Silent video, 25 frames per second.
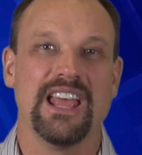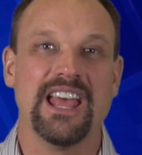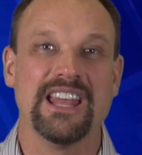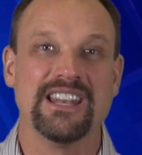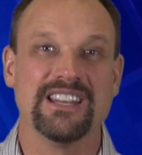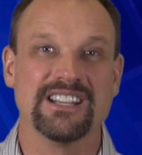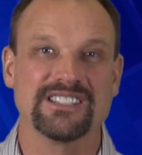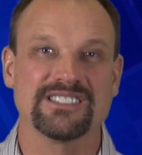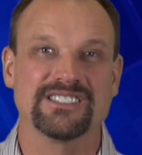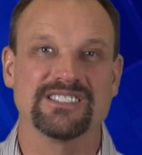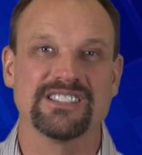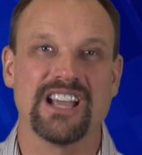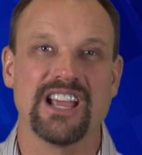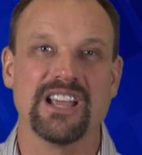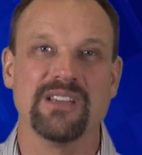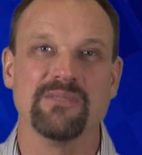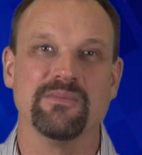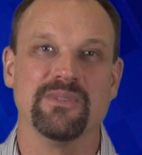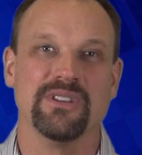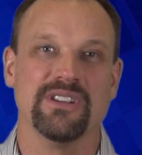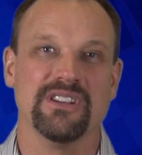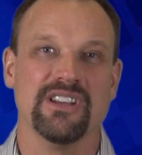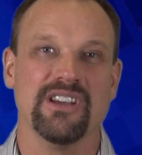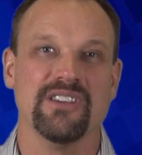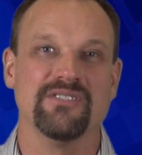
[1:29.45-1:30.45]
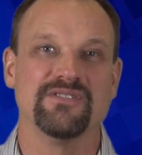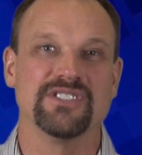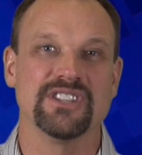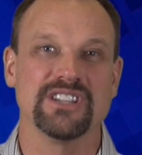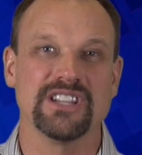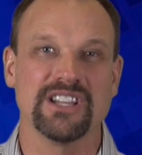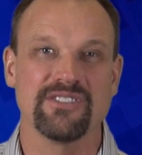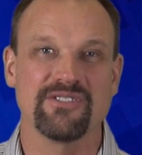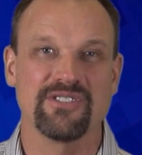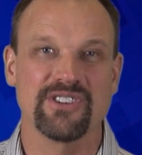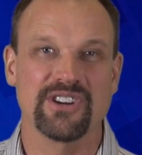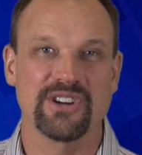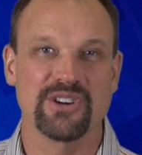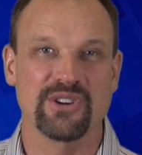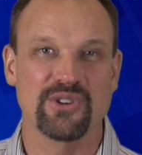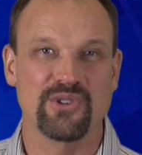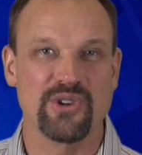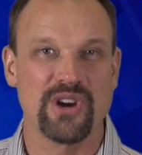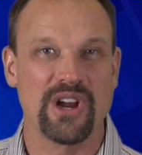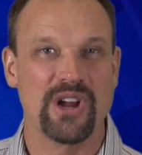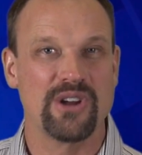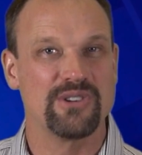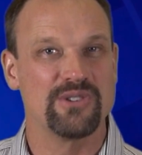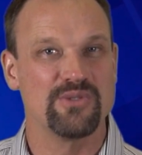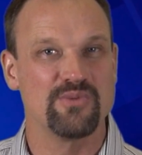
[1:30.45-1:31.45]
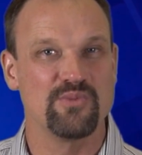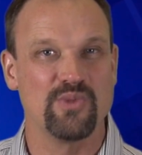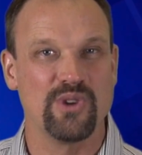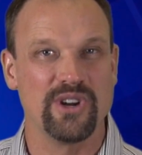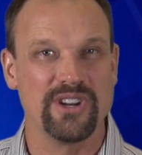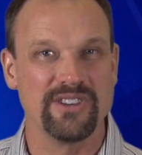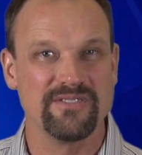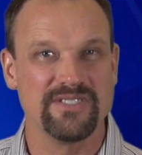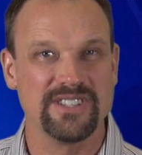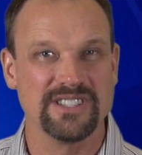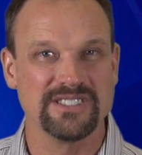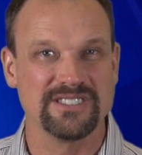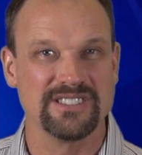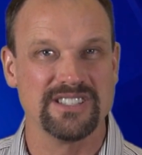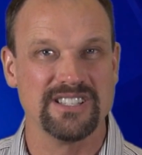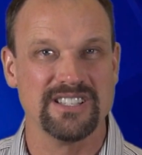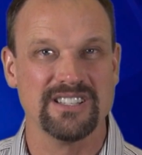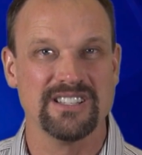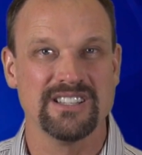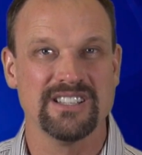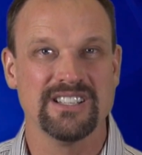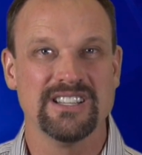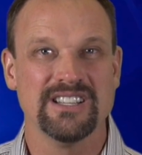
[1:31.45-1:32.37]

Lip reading: and excitement of delivering a crown in 1 visit.